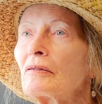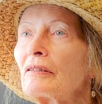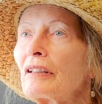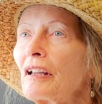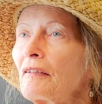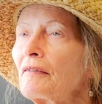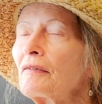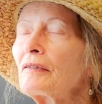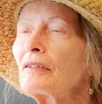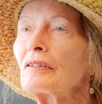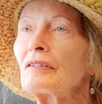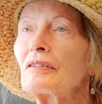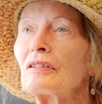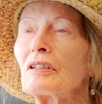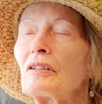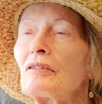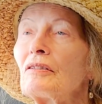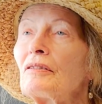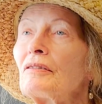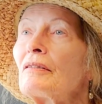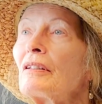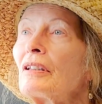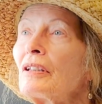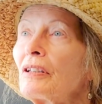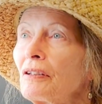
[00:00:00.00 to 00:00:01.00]
Leffler said,
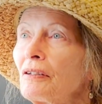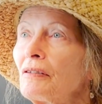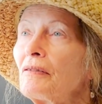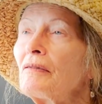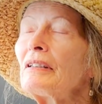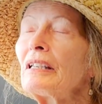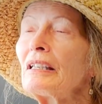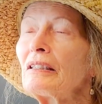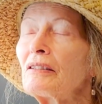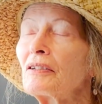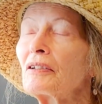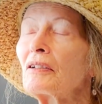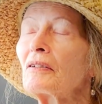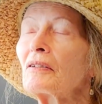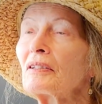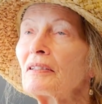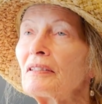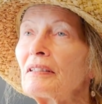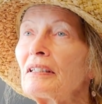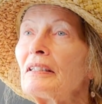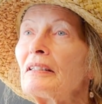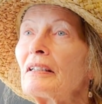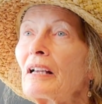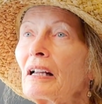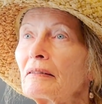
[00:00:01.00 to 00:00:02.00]
"You need to go
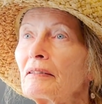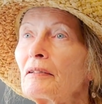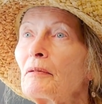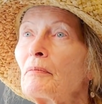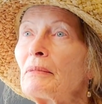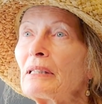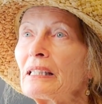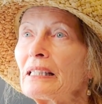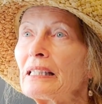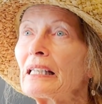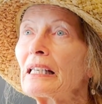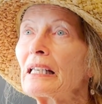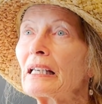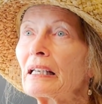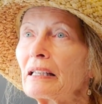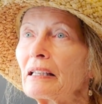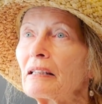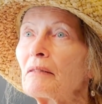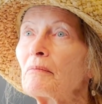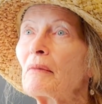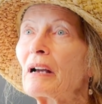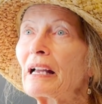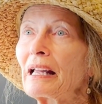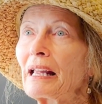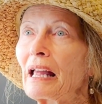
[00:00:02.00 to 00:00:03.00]
see Dr. Badia
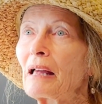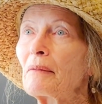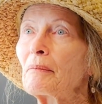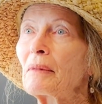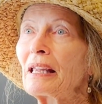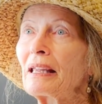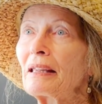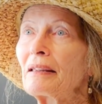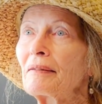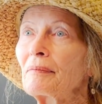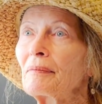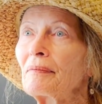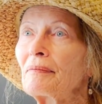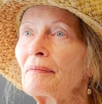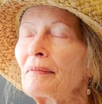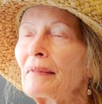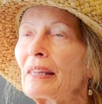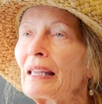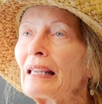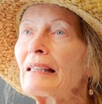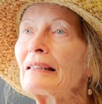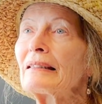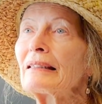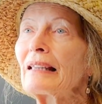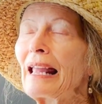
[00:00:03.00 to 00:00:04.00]
in Miami.
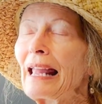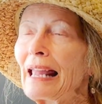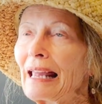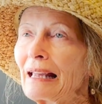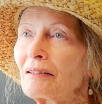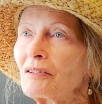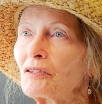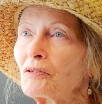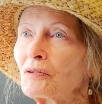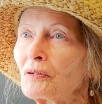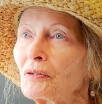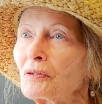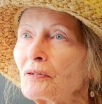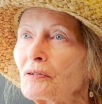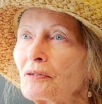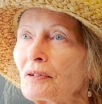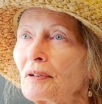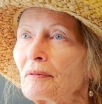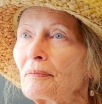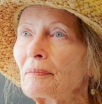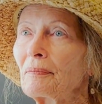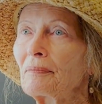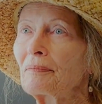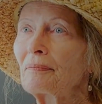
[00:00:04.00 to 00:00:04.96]
He's a hand surgeon."